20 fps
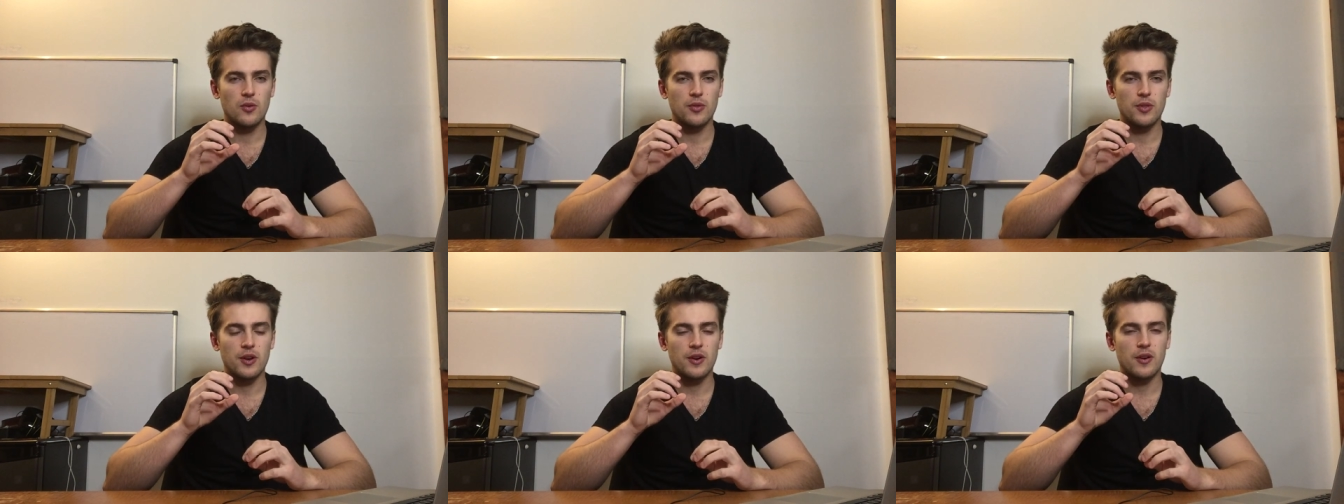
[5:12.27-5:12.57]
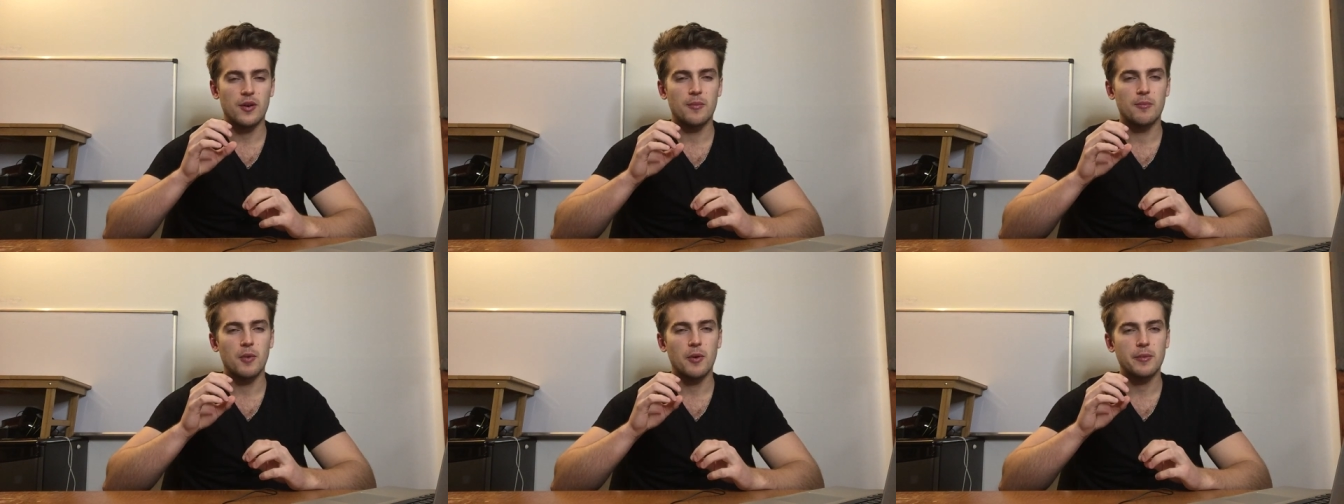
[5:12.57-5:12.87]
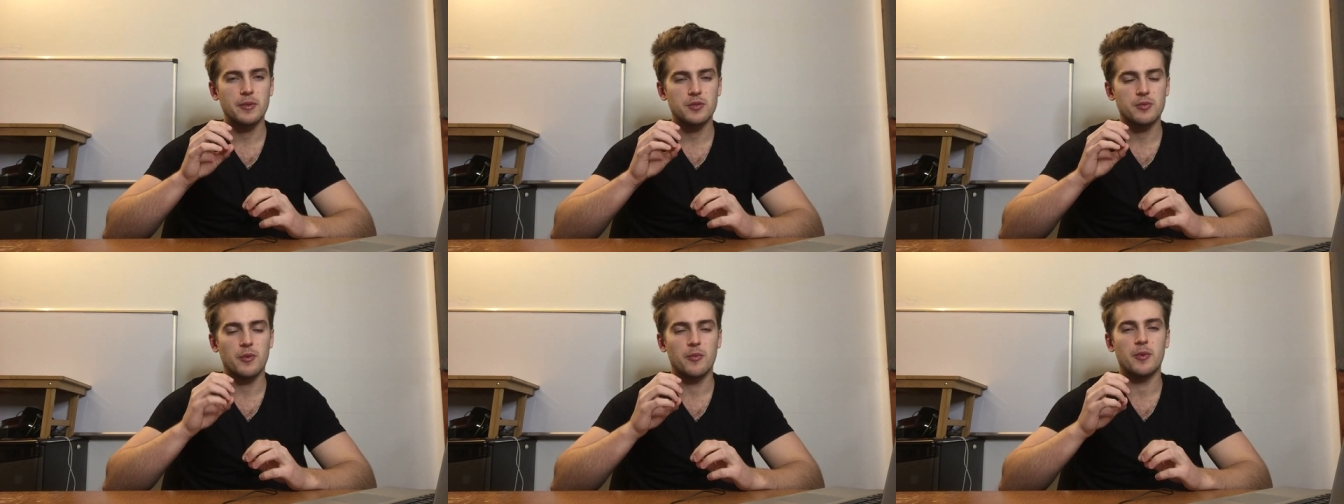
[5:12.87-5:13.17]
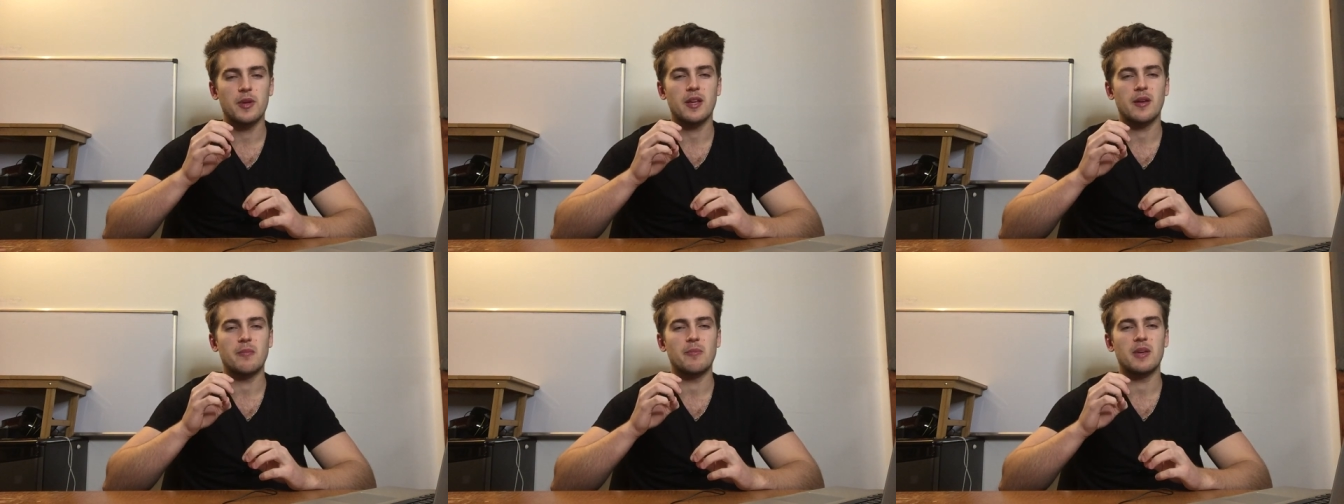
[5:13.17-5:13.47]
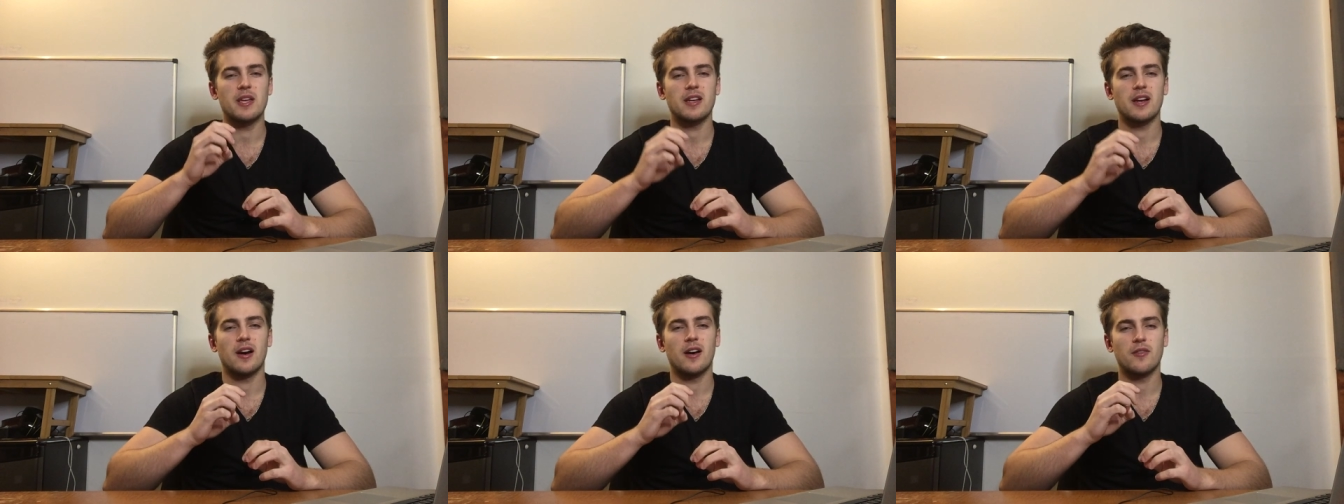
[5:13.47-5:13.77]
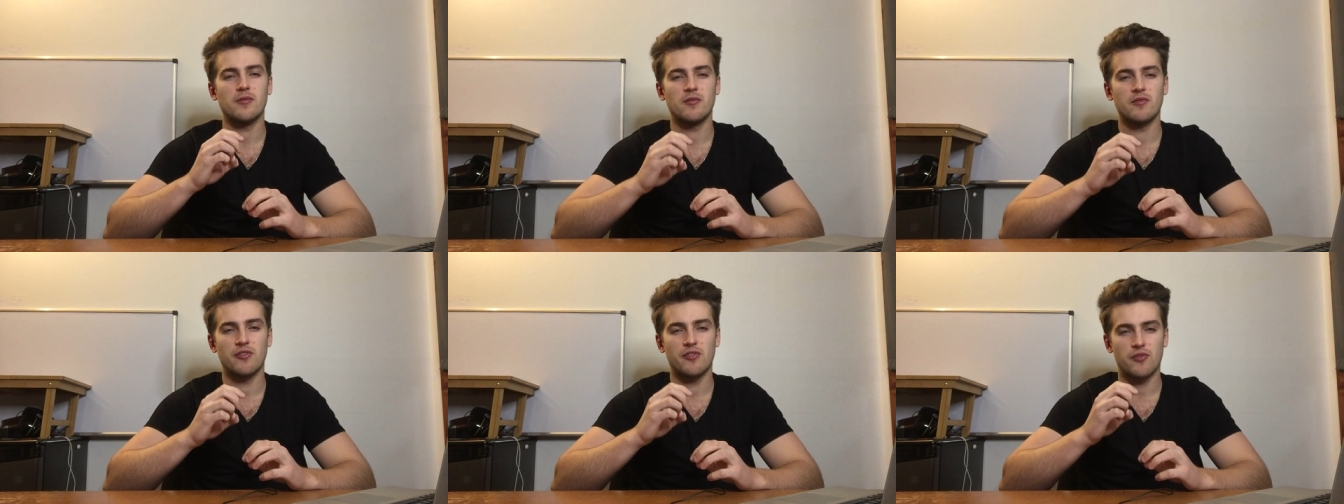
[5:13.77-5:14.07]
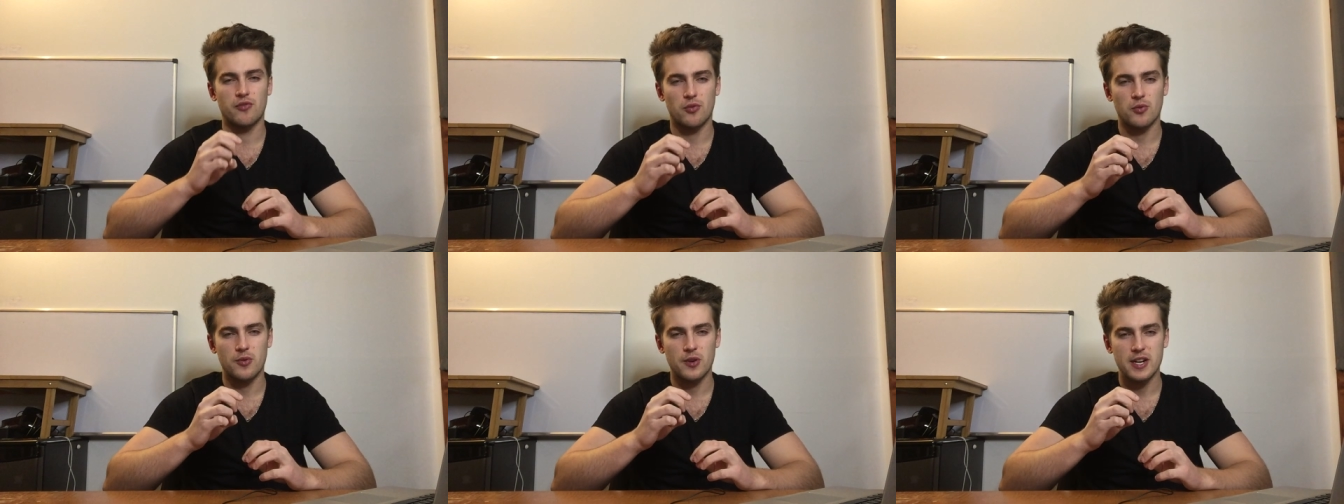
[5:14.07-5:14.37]
there are moments when we can become
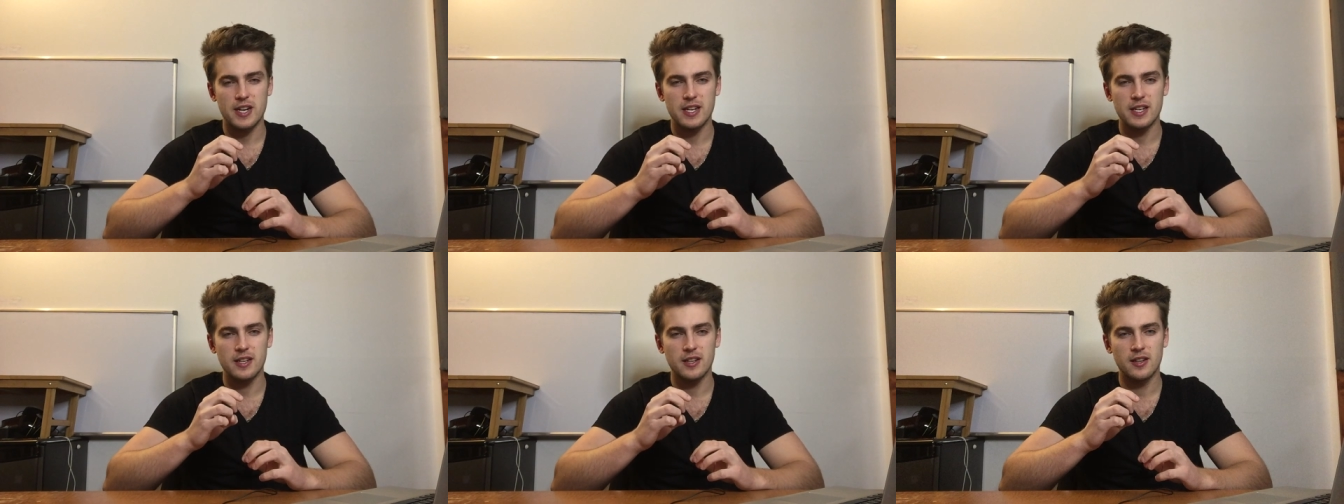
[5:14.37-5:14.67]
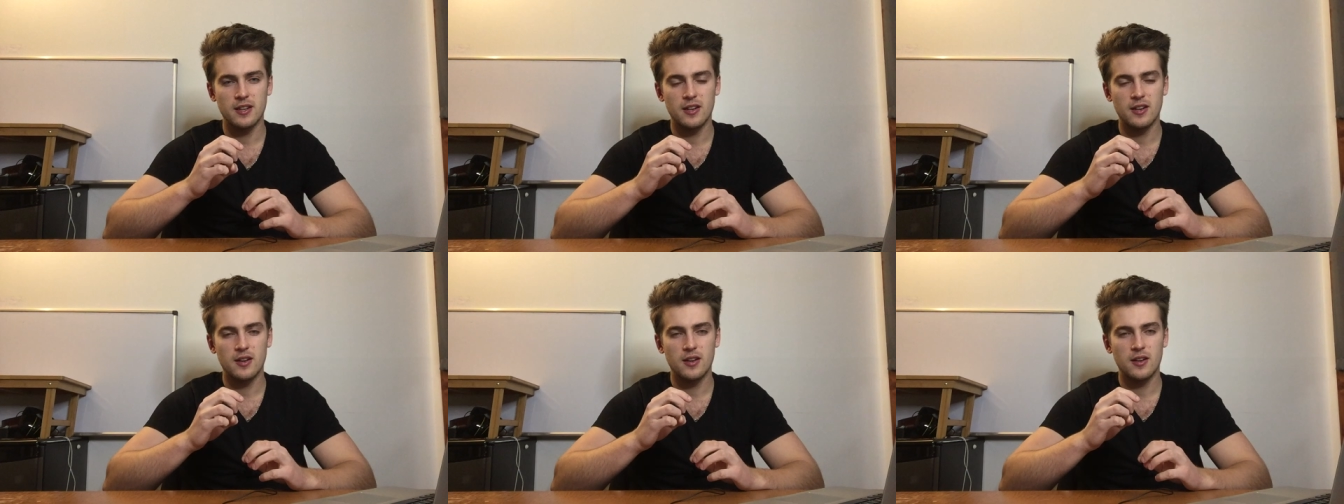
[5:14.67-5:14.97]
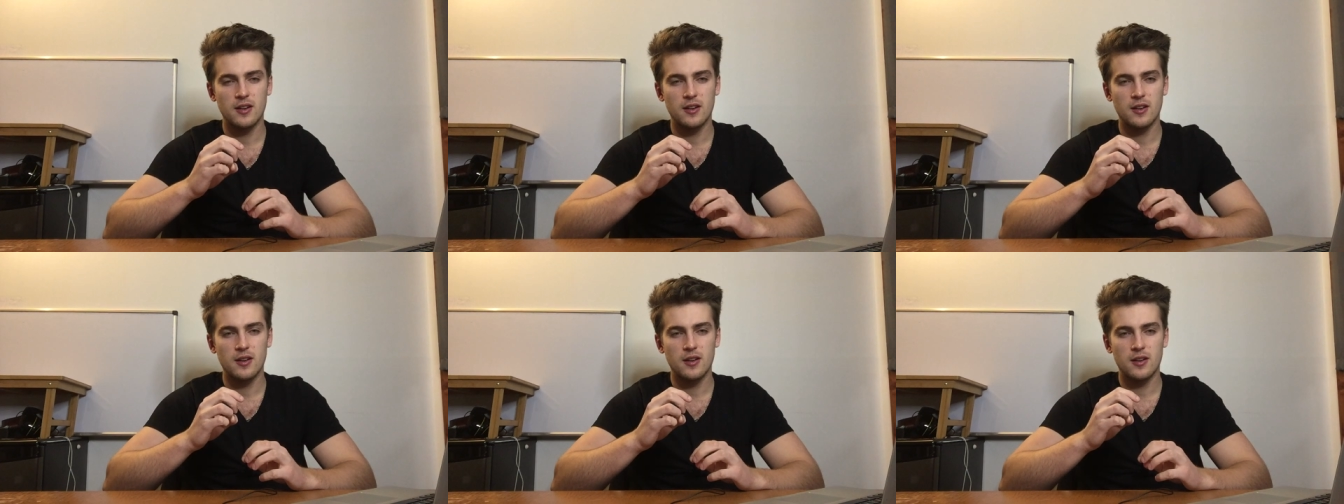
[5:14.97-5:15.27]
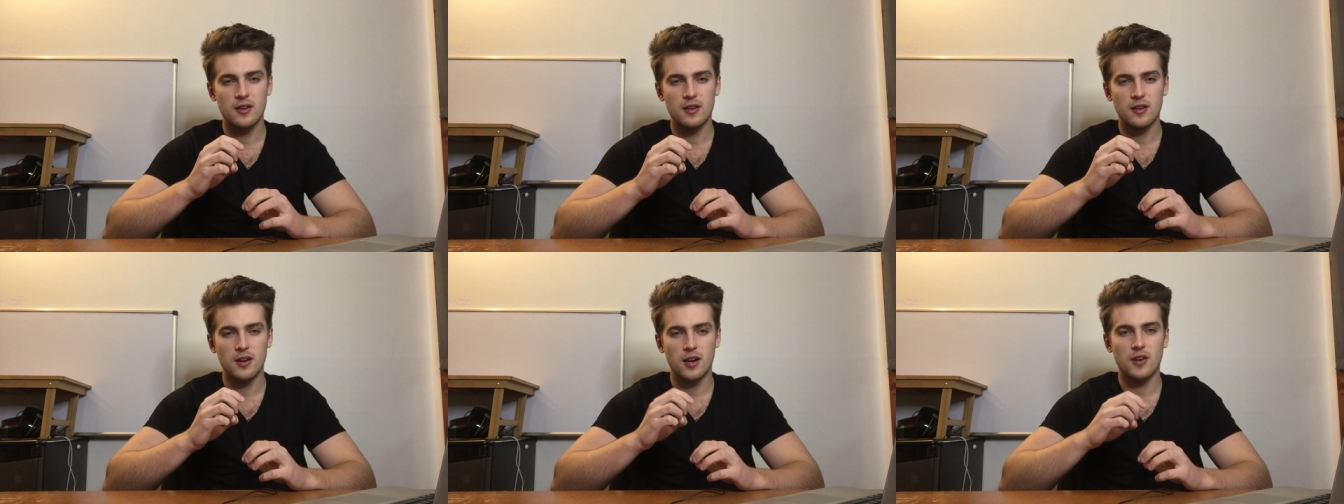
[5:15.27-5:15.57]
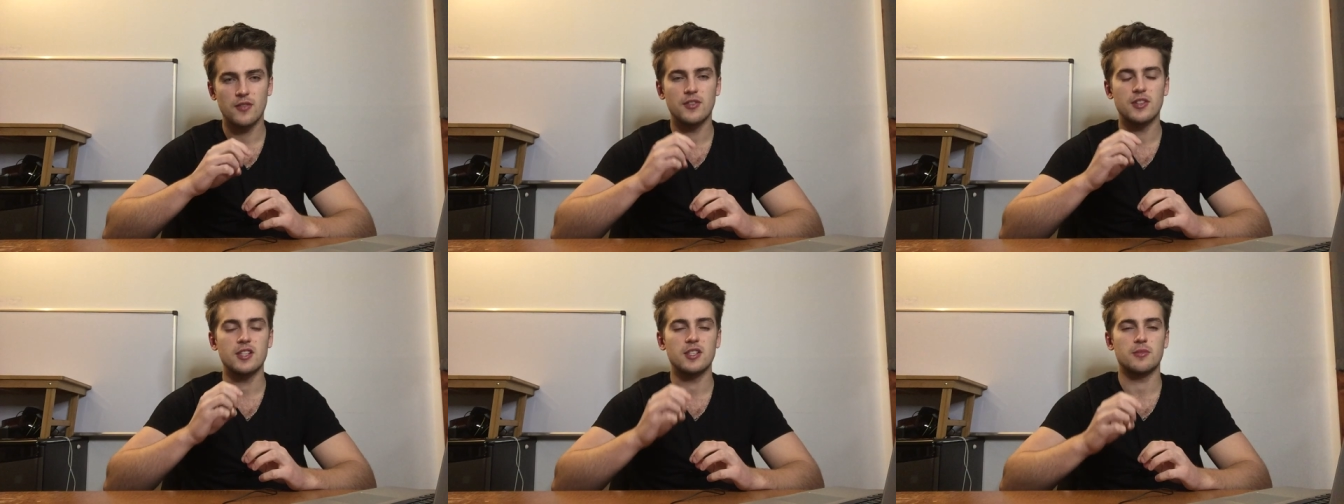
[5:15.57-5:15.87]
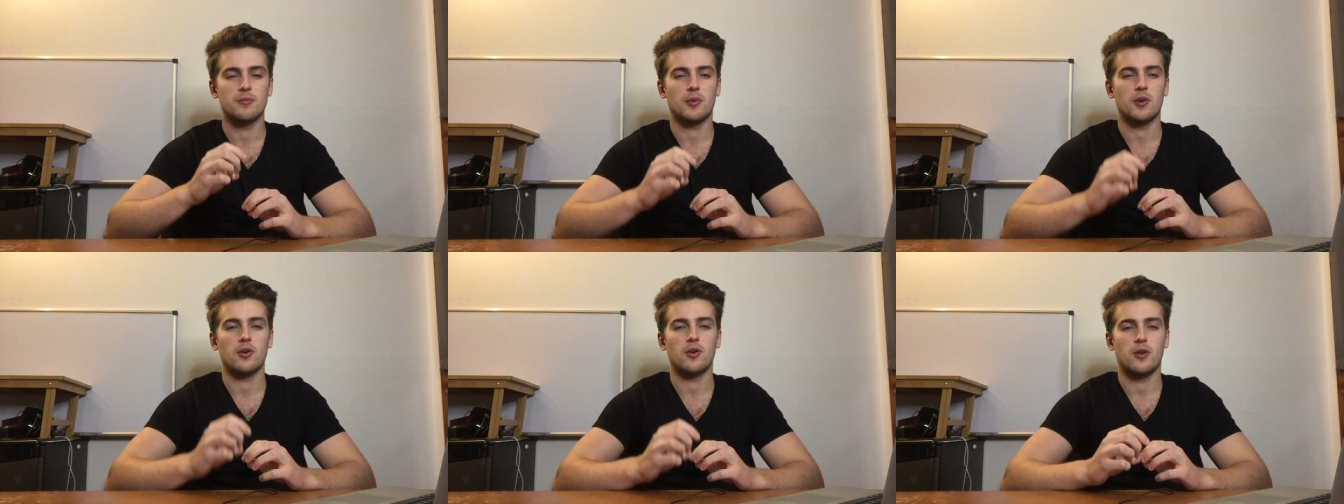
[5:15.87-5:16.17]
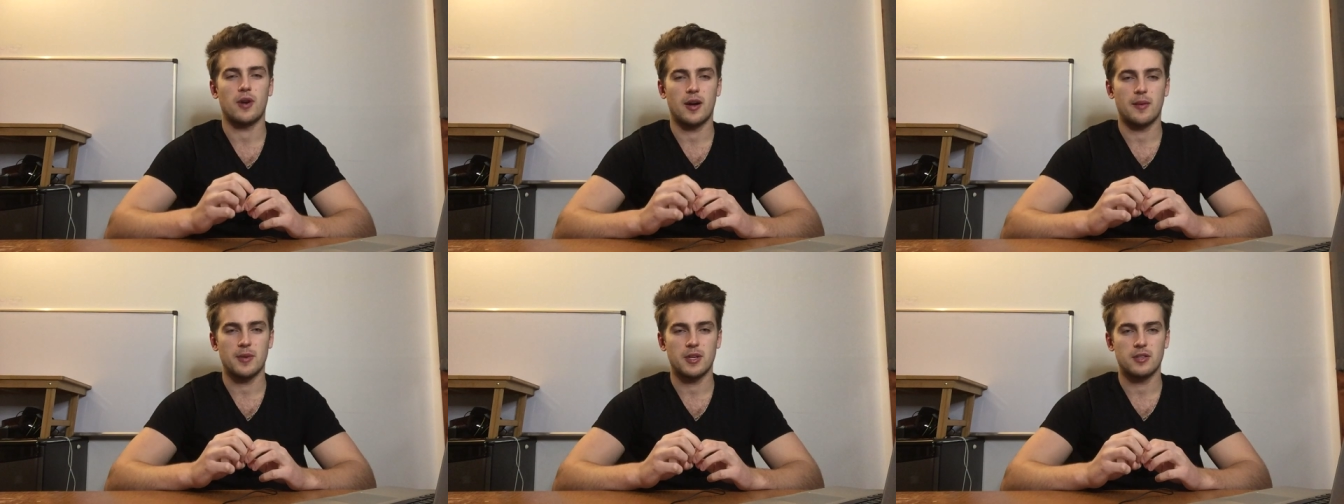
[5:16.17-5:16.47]
free of these
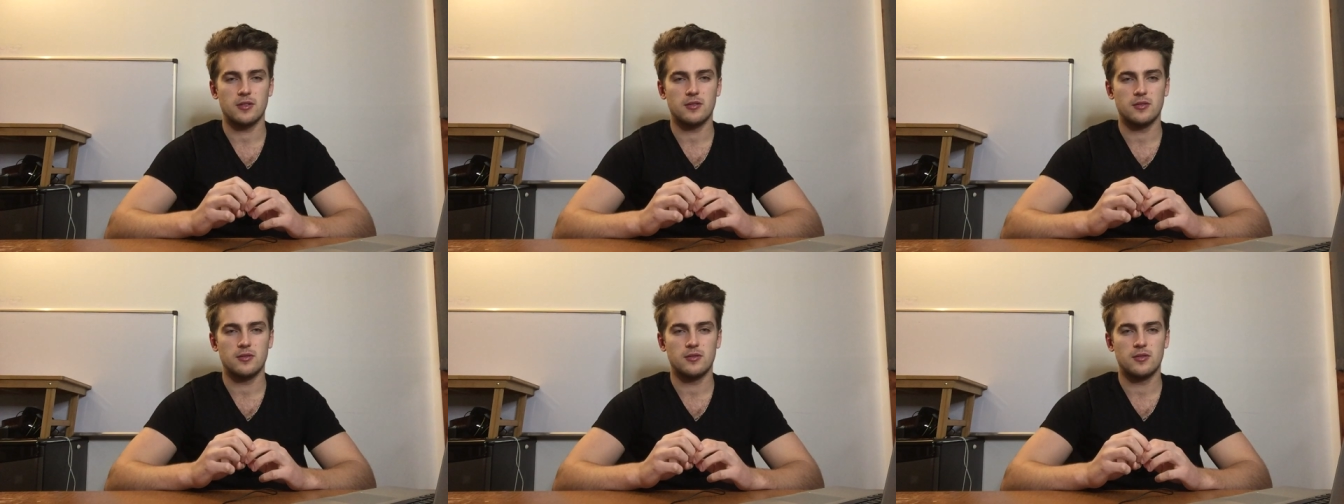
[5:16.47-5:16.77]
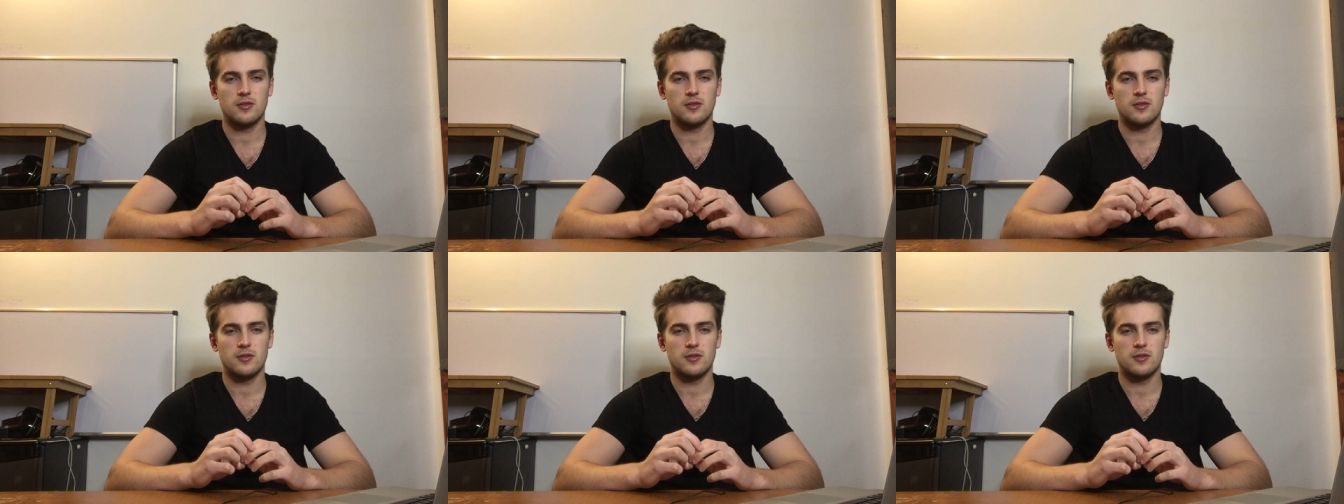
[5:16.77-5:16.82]
programmings.